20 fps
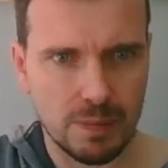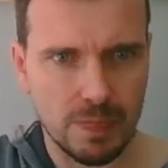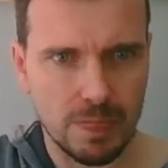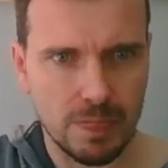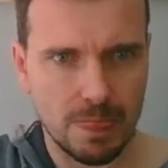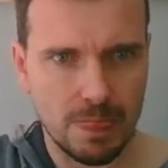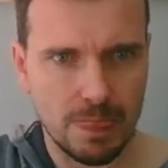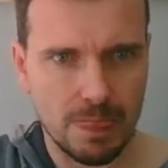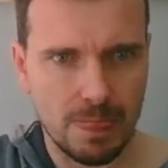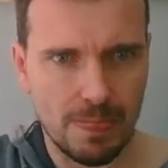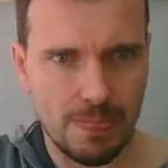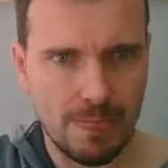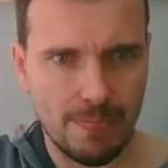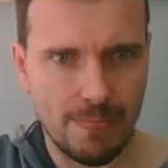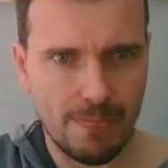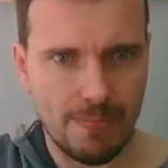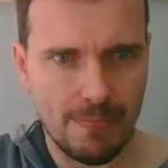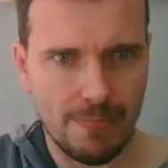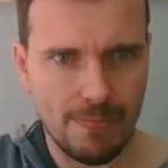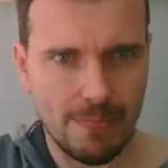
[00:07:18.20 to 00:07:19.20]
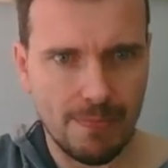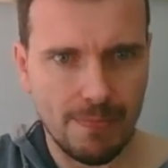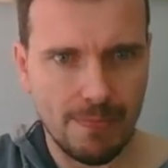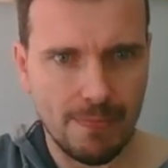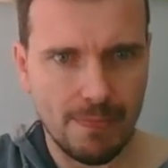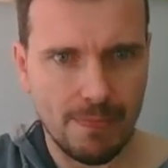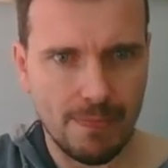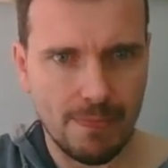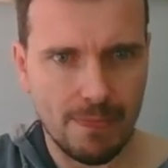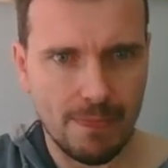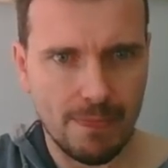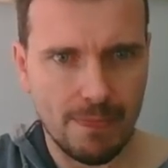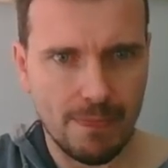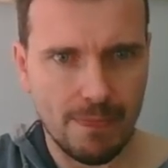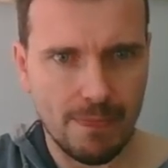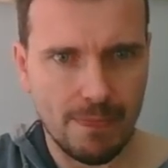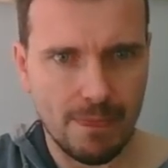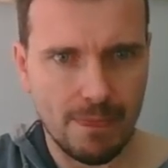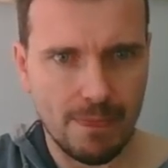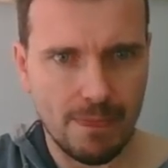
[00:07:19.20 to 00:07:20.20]

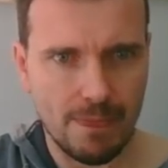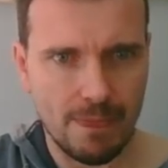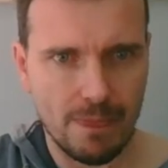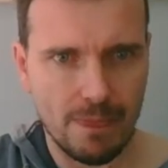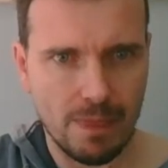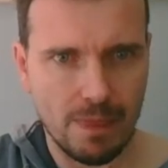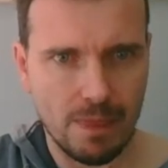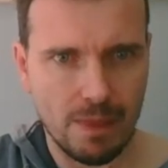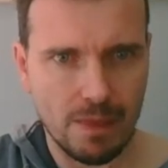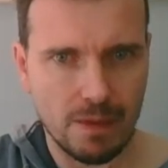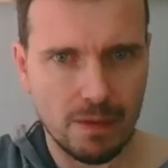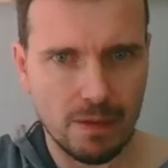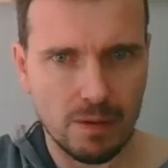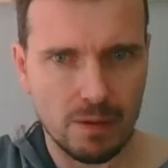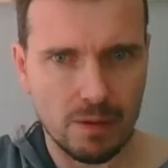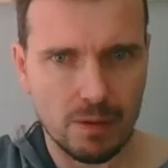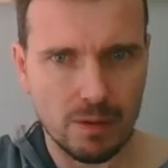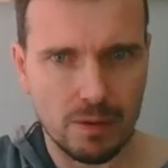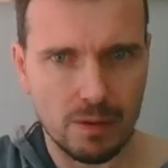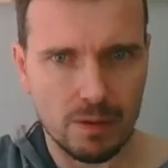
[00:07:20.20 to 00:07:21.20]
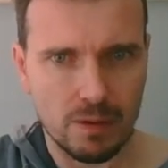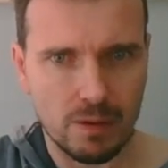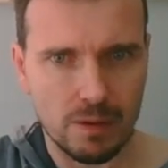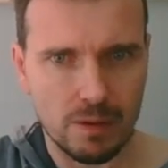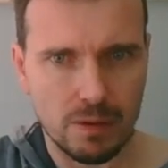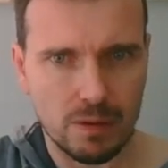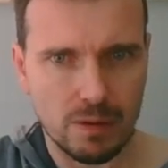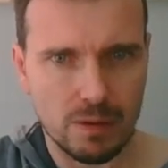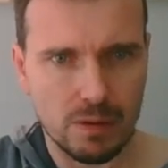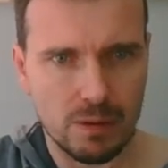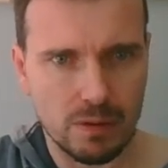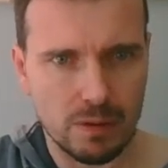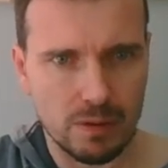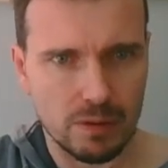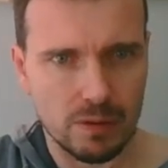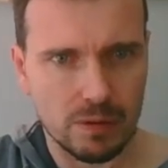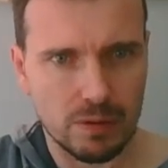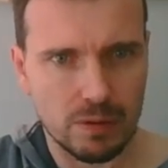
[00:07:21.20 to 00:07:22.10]
(no one is talking)